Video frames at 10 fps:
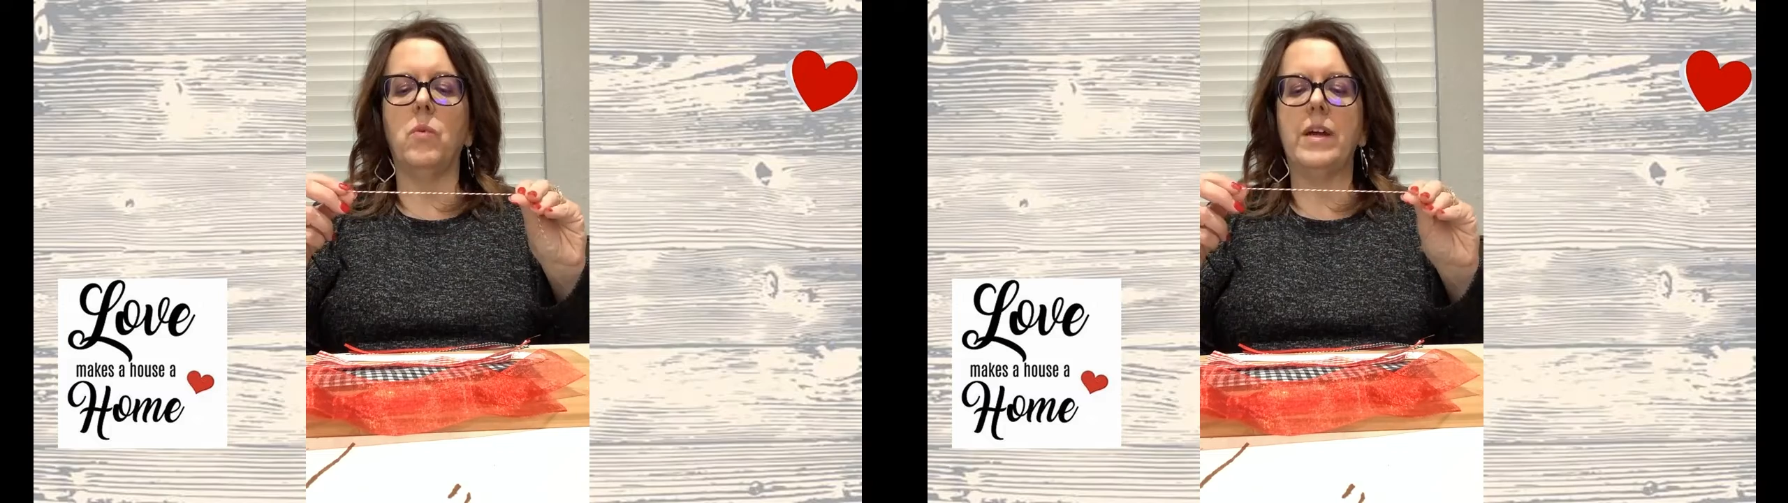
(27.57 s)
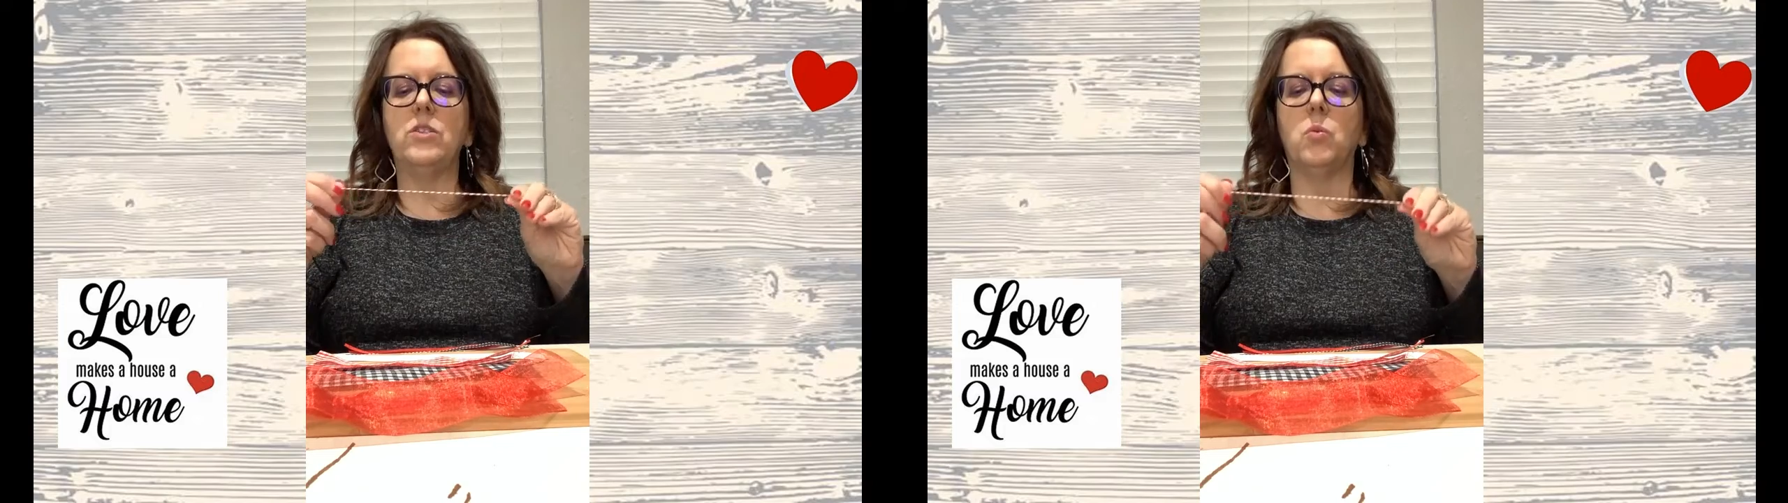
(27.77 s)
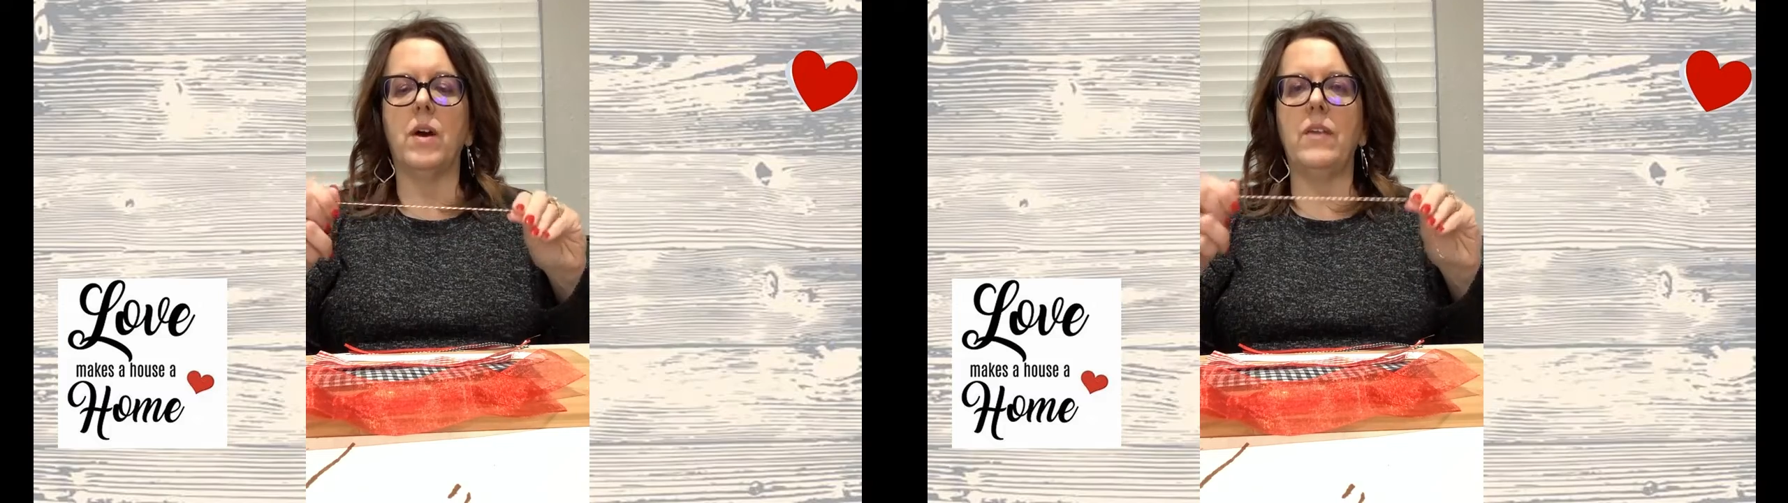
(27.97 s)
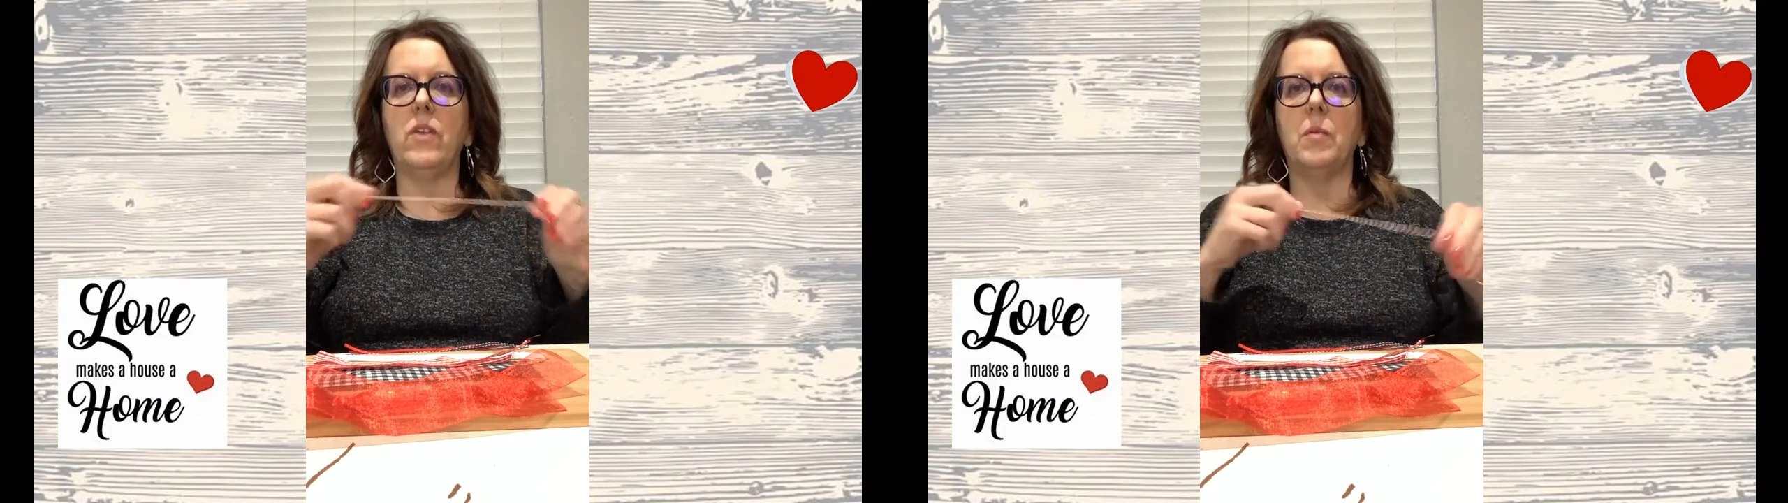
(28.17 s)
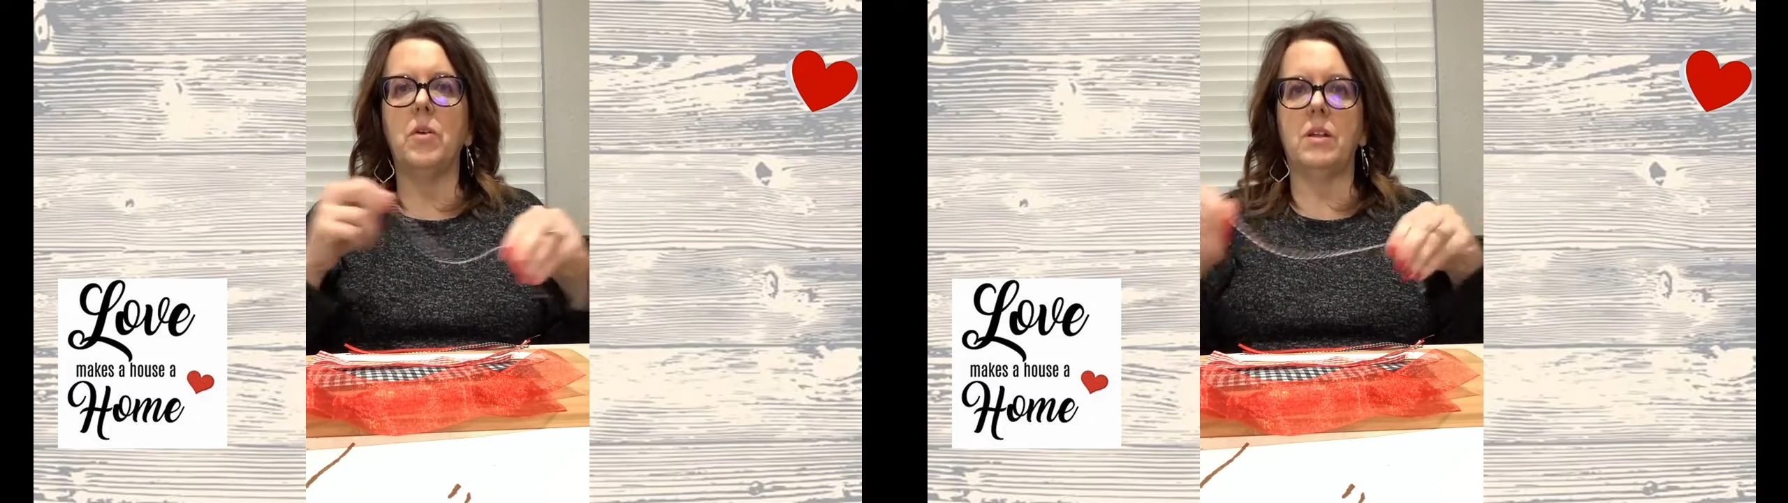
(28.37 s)
white twine
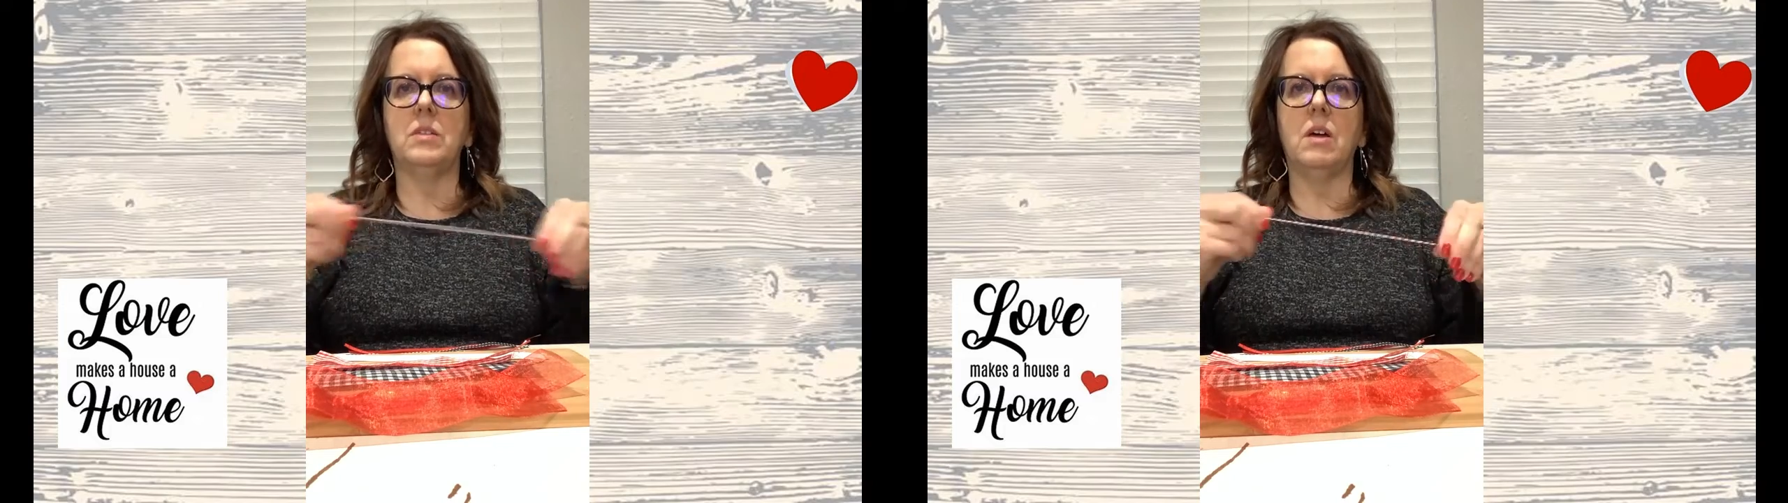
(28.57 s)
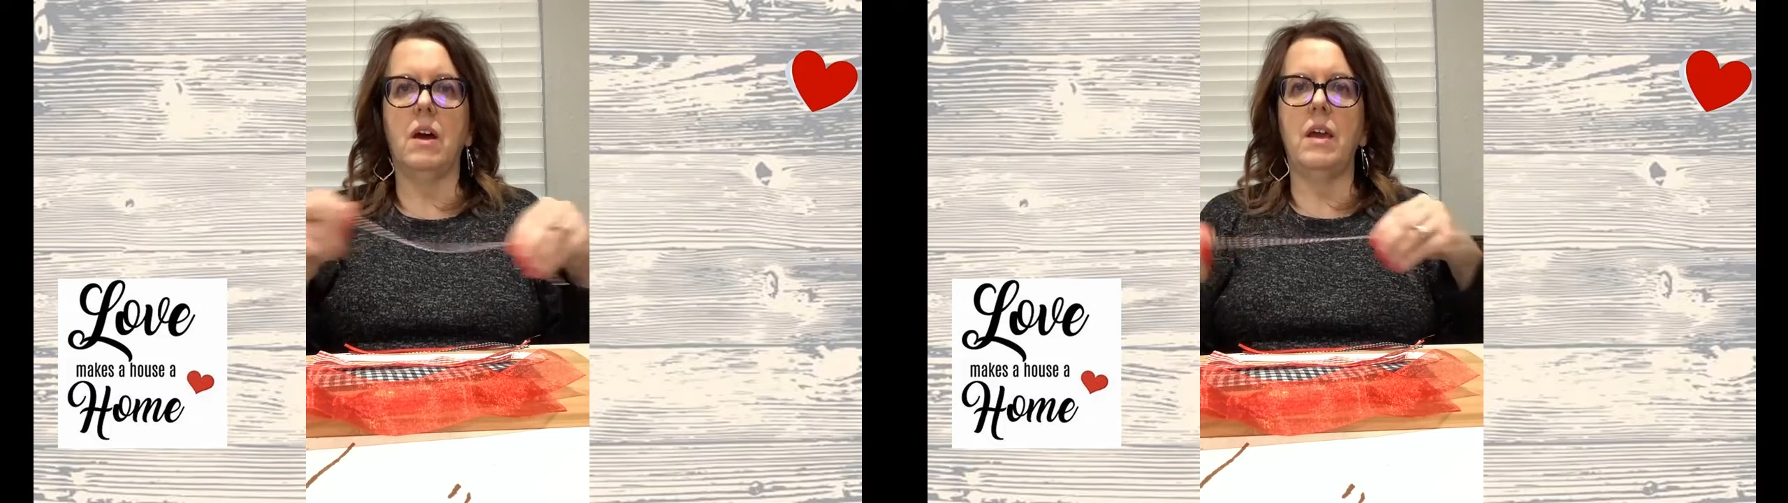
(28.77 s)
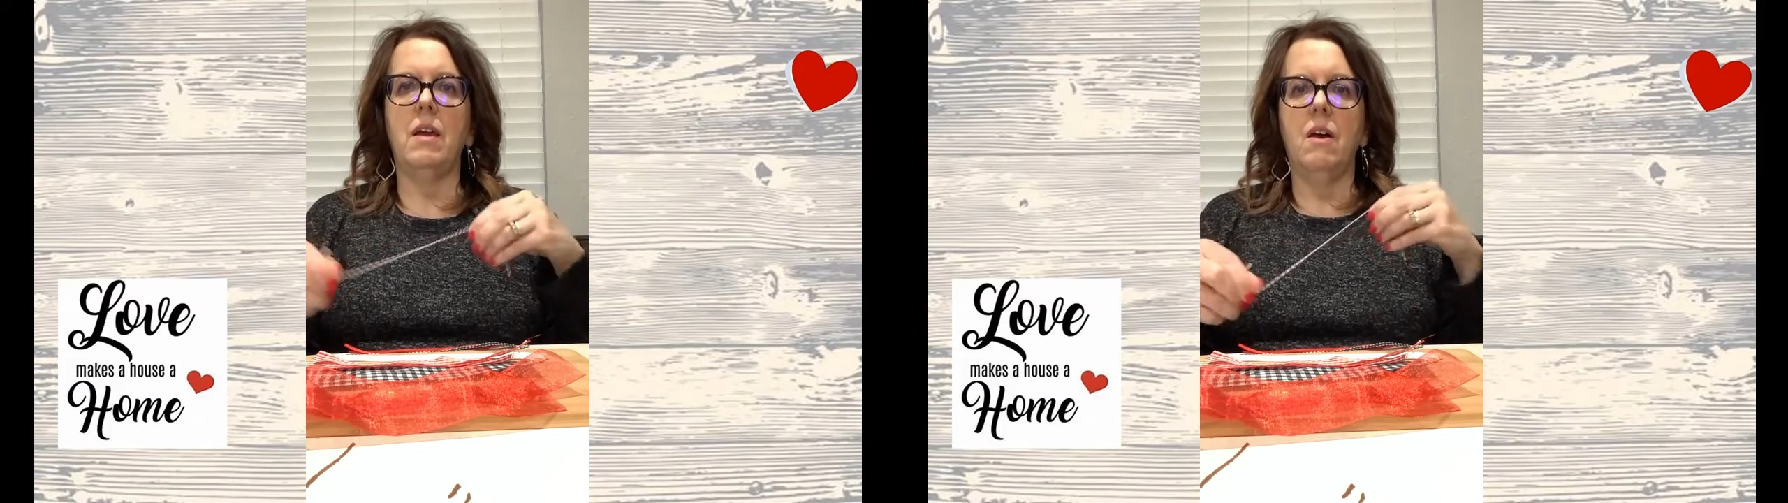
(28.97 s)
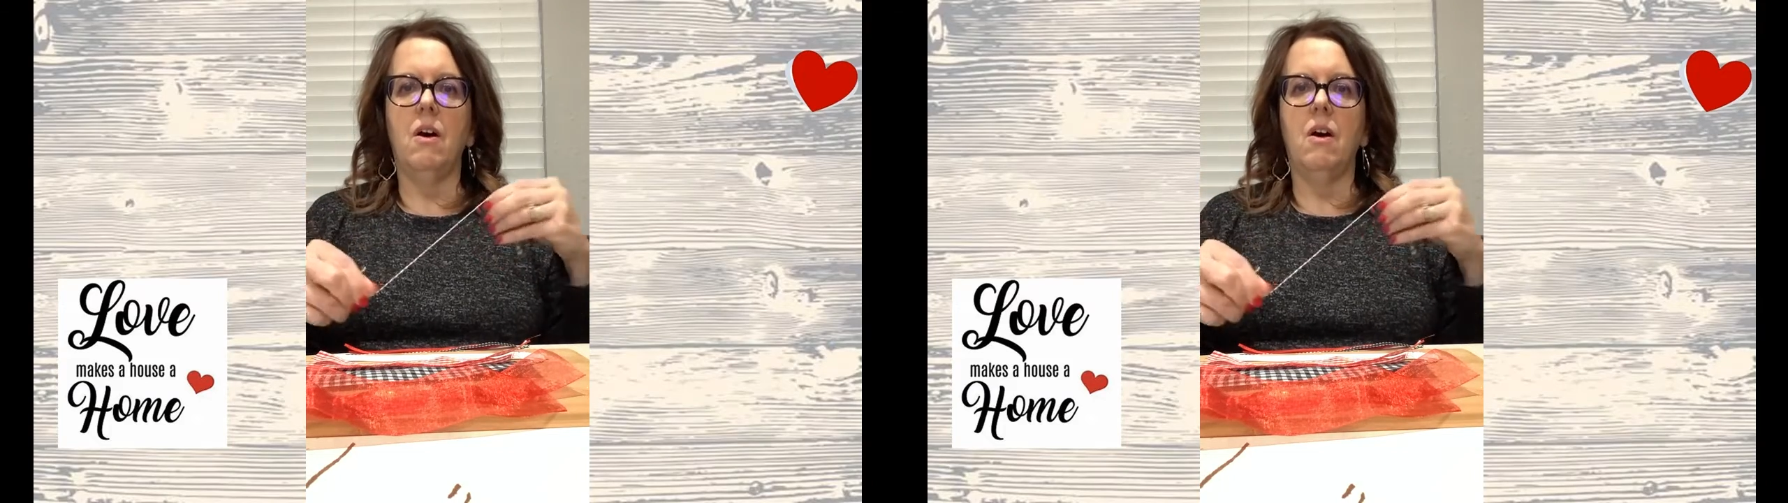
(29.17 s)
that I'm gonna tie